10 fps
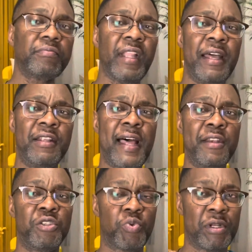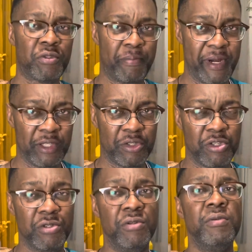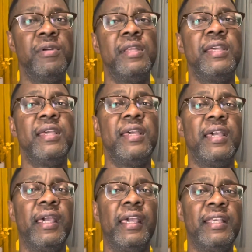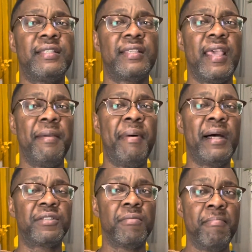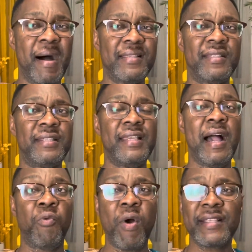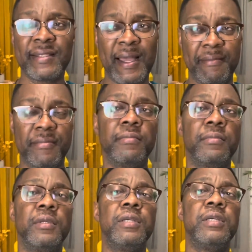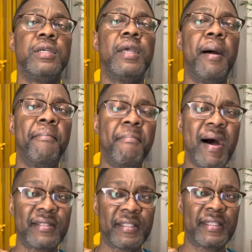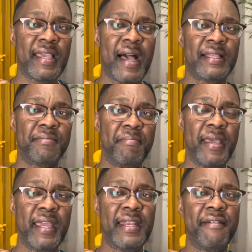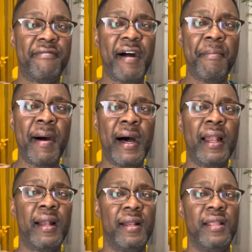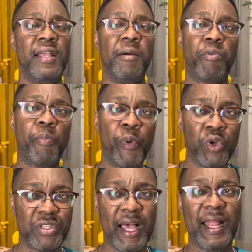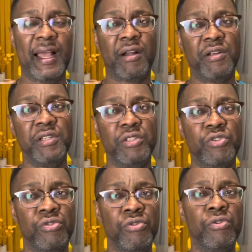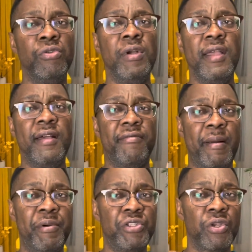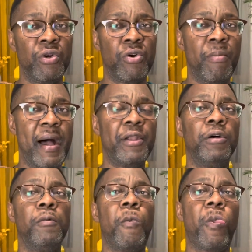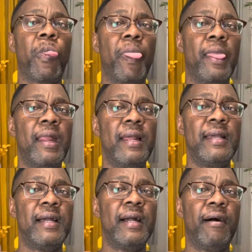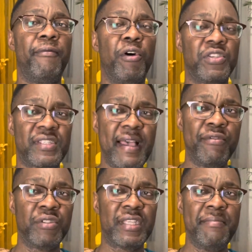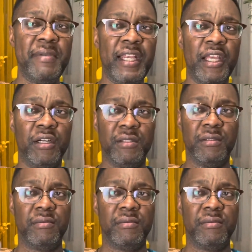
Another news I want to bring to you is about Man City and West Ham. Man City has made a verbal proposal, according to Fabrizio Romano, for £70 million